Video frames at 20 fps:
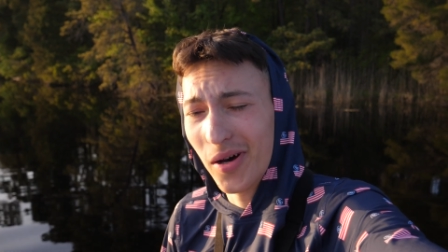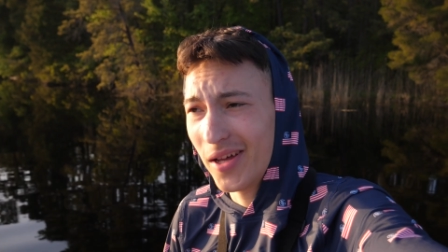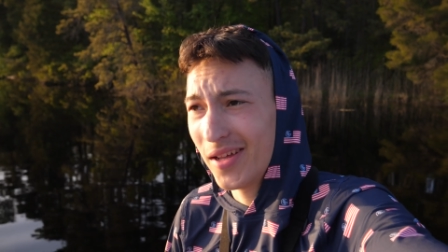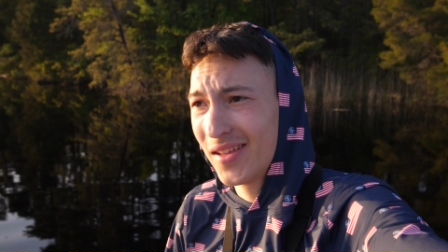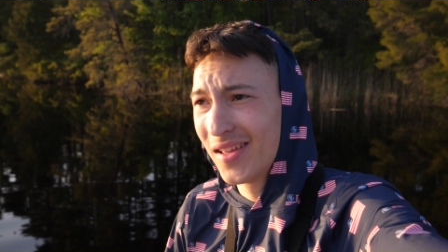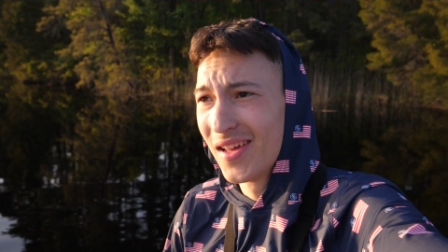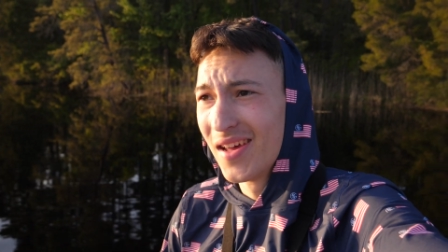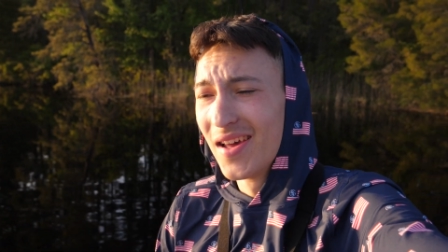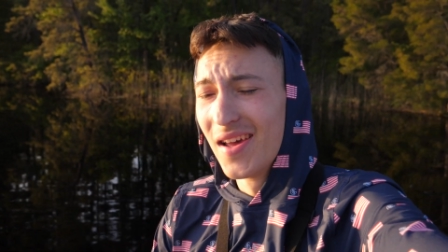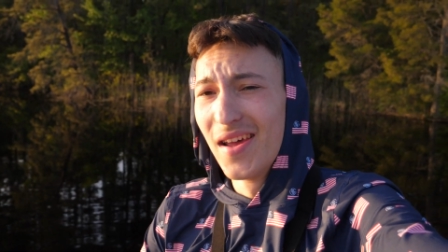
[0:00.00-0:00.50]
but
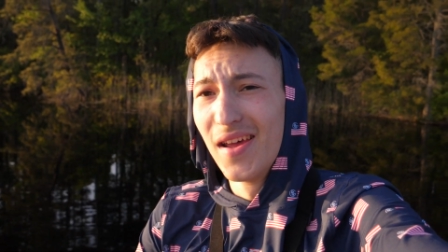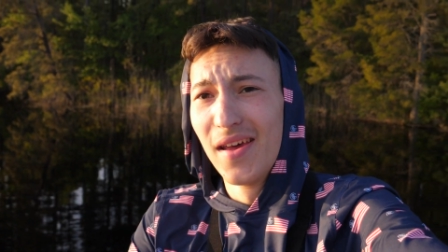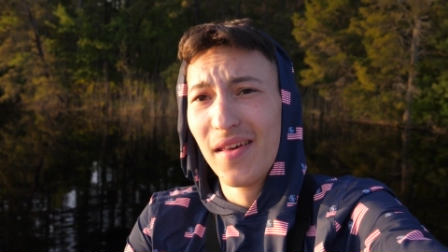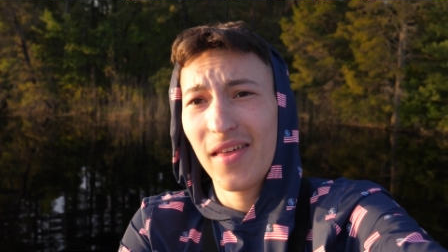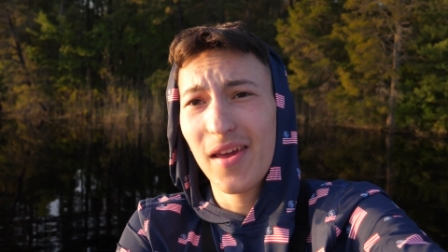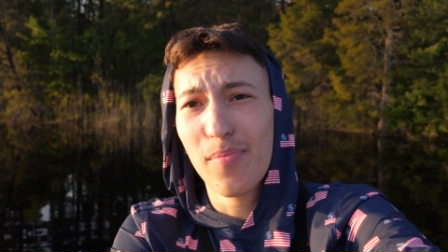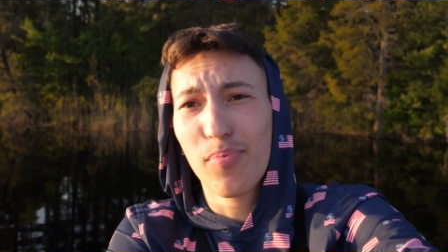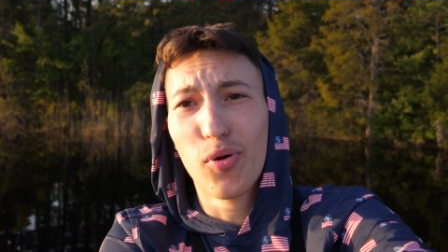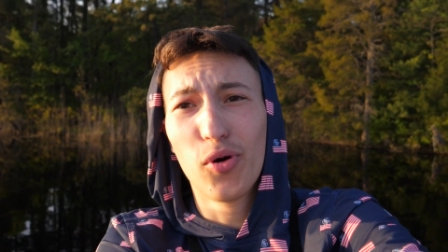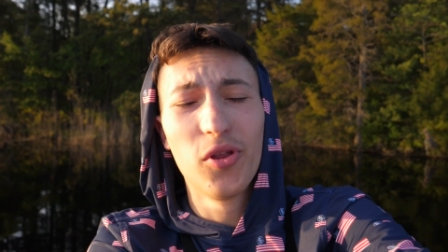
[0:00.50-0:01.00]

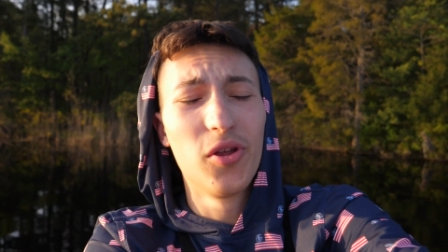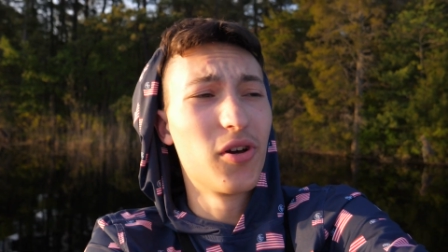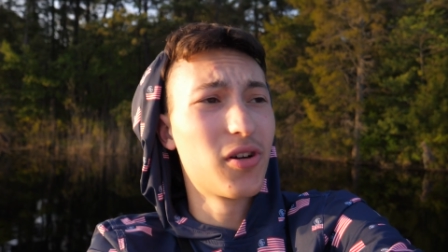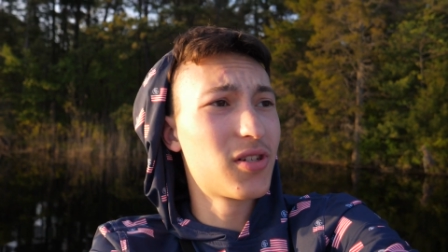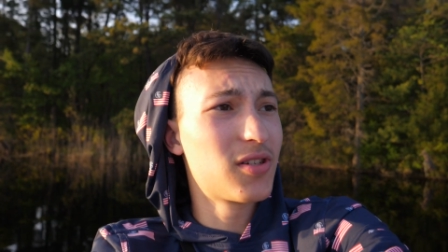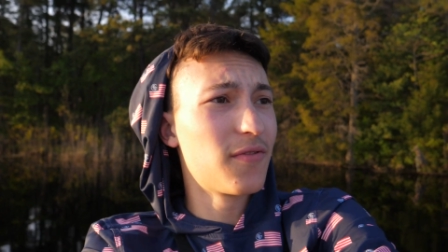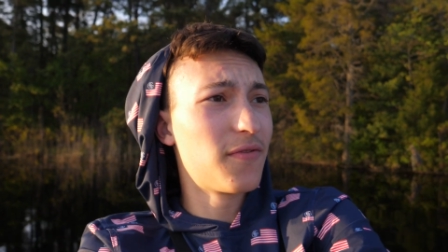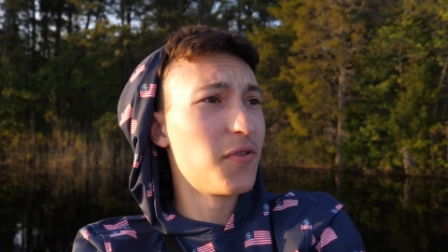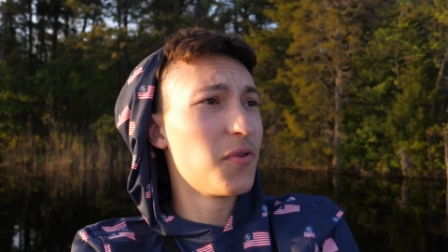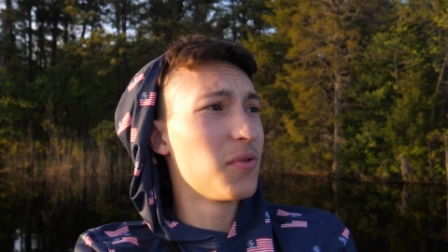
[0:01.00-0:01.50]
they pulled
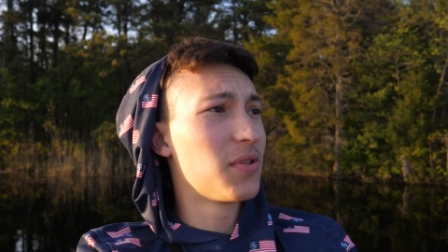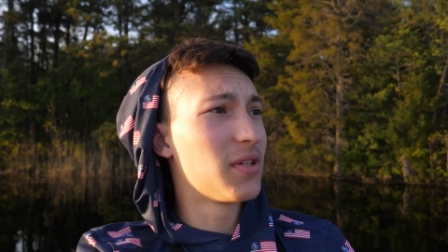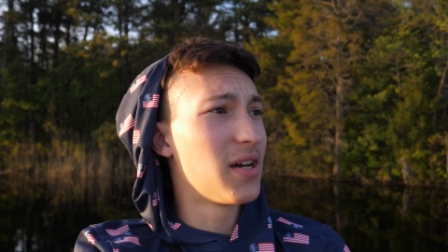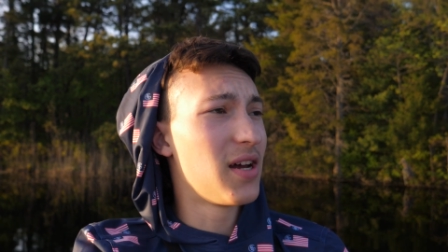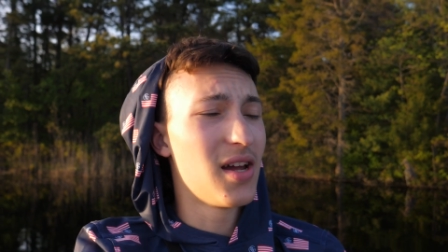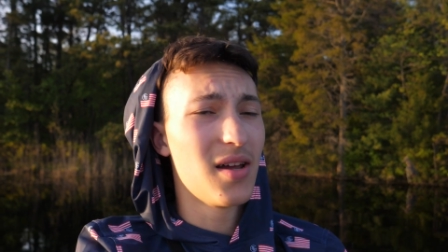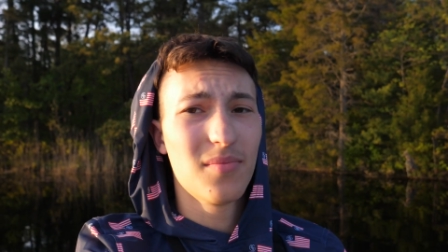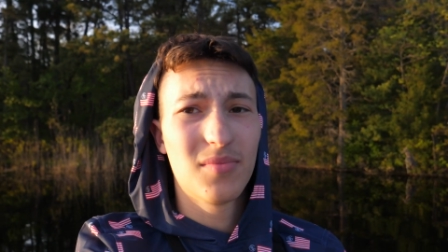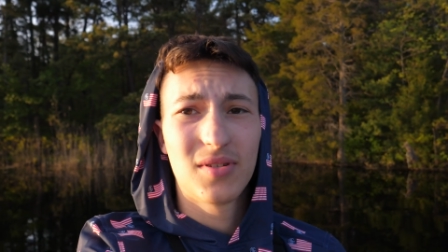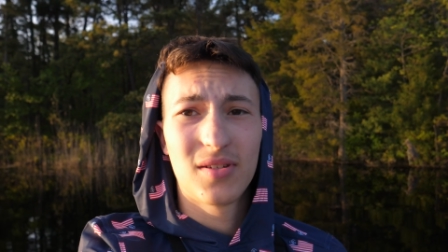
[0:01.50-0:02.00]
hooks a few
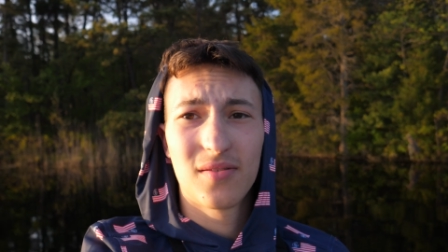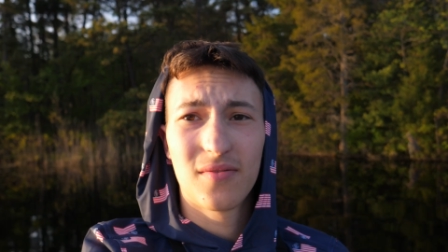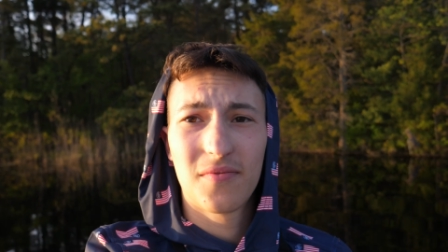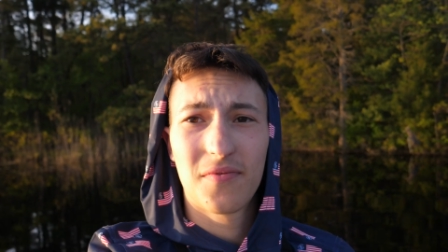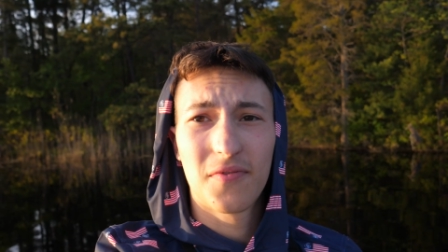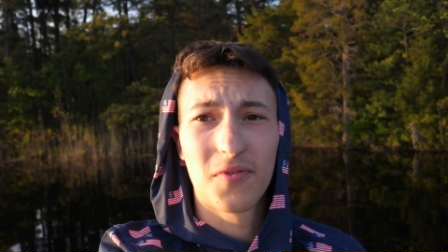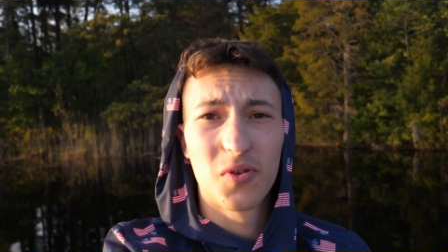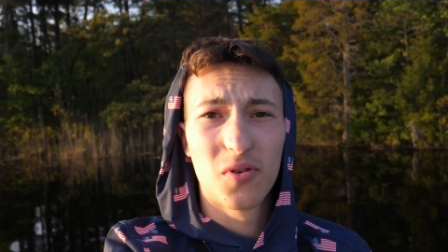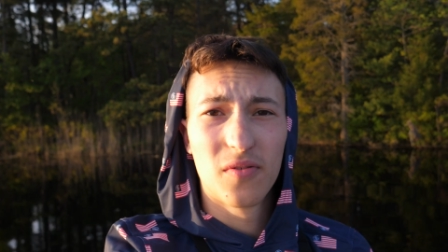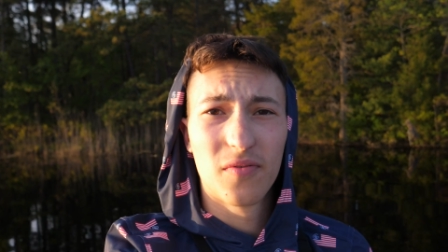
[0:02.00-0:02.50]
times and a
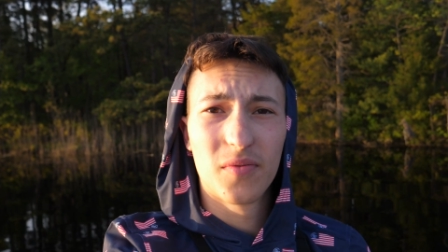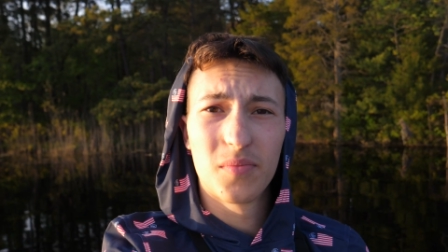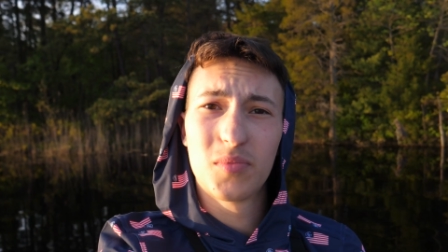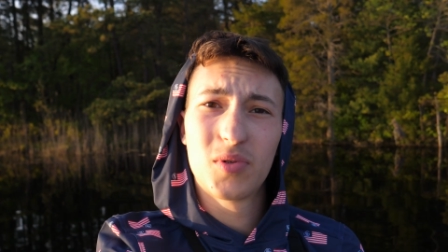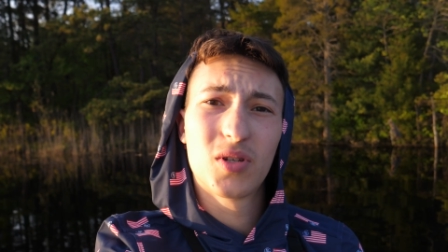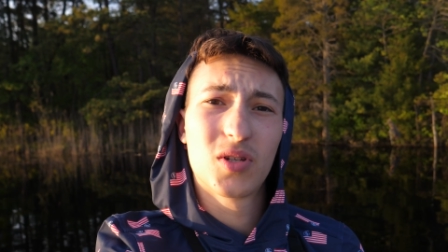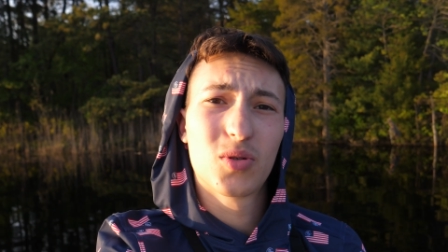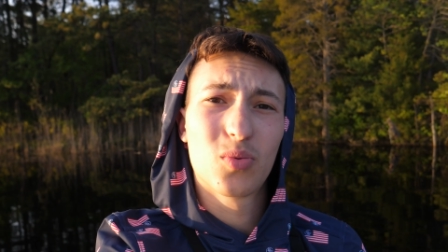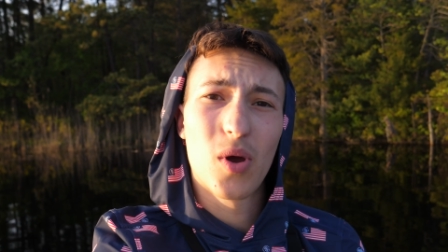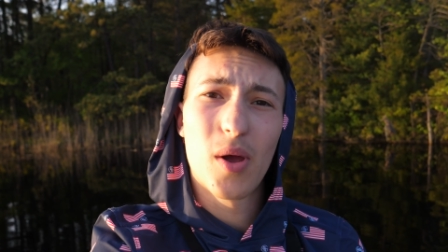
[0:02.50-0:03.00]
few of them
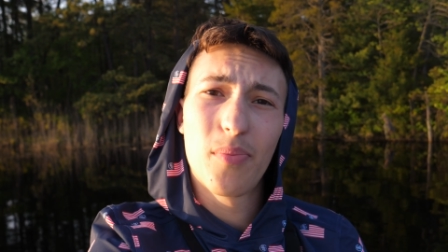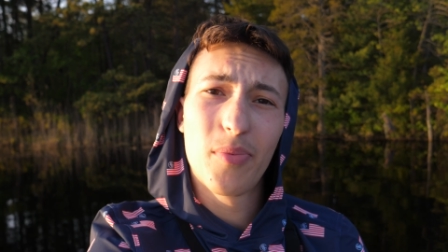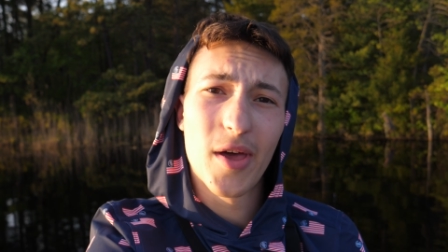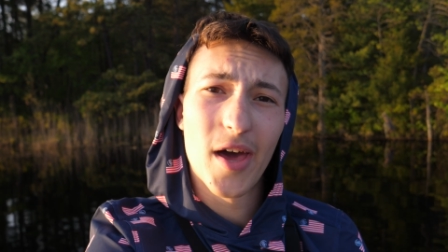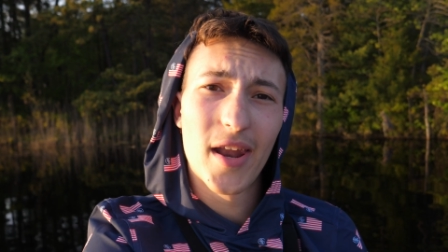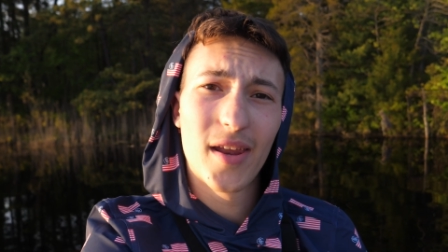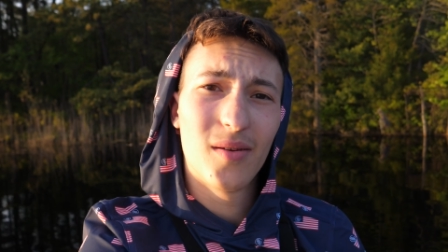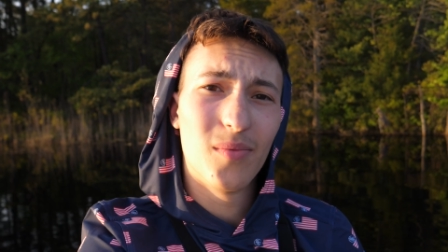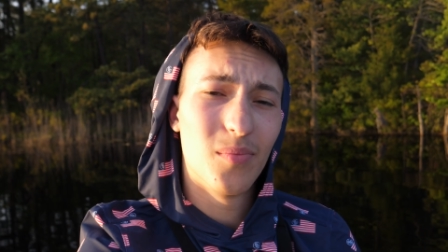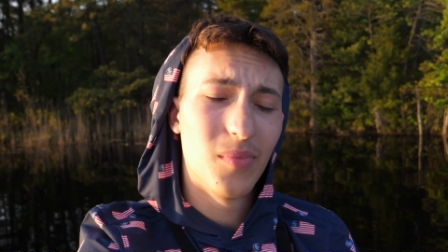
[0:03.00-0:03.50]
just swiped
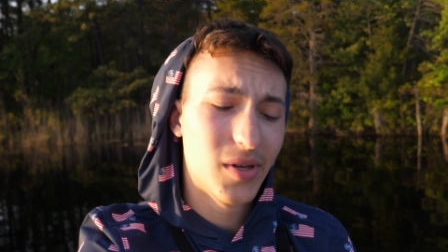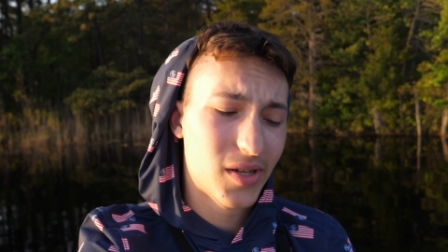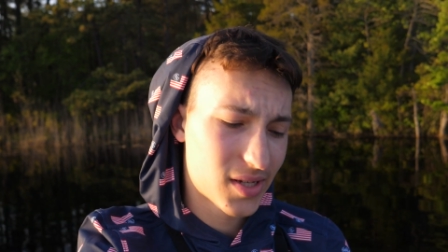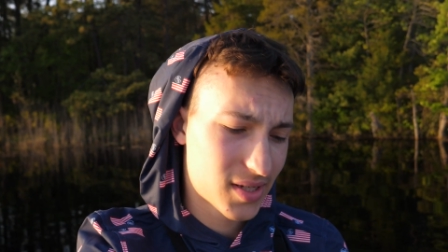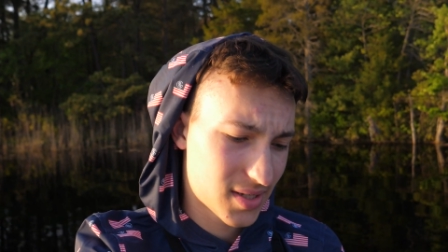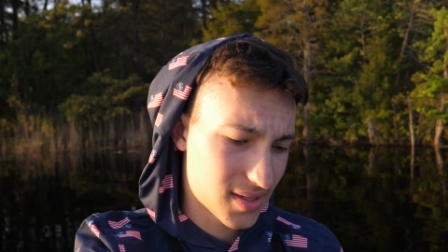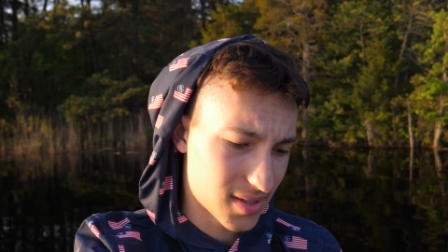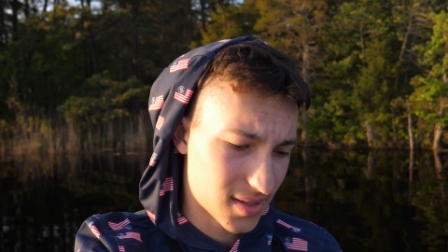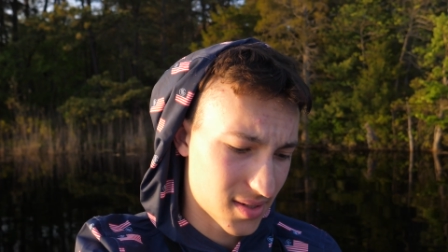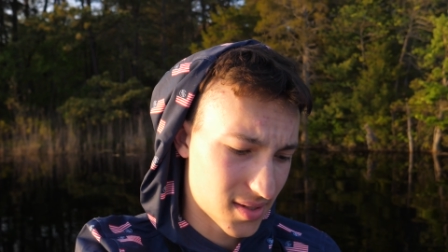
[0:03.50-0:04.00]
at it and
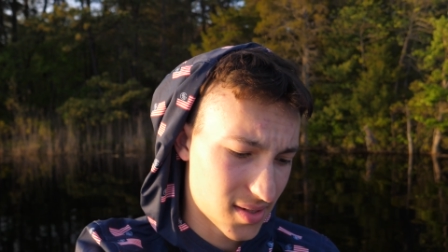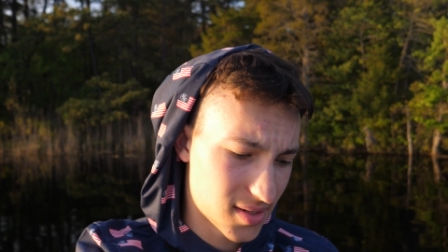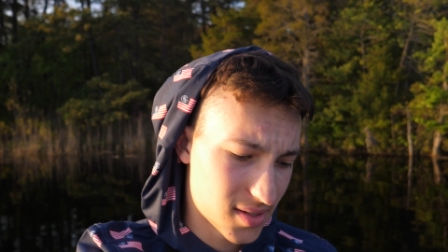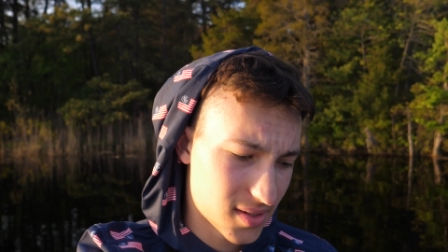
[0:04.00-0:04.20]
missed. And